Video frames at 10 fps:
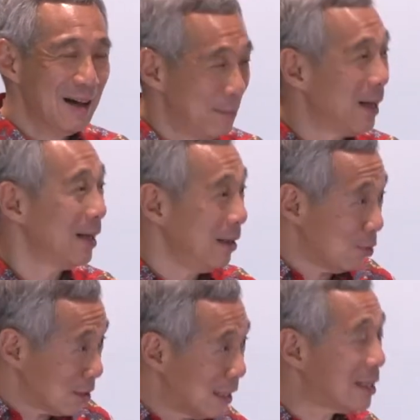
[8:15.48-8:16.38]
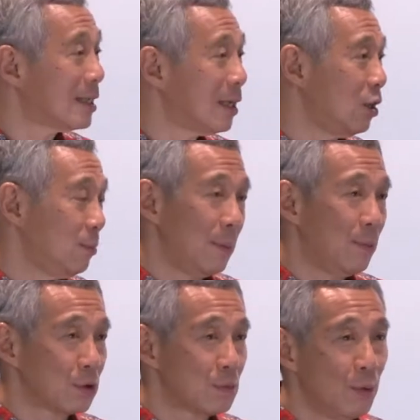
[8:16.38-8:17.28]
But it was necessary to be
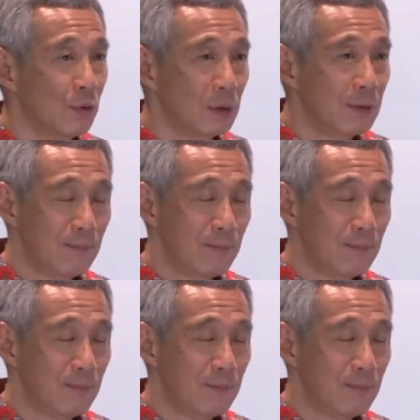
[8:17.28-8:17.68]
postponed.